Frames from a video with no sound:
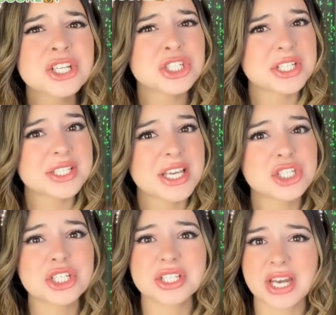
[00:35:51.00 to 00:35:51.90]
she said
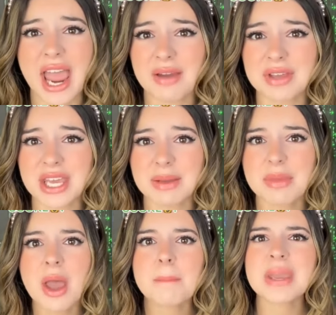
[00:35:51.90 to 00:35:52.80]
she's gonna have
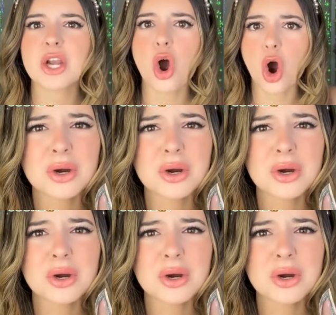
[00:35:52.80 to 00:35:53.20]
him make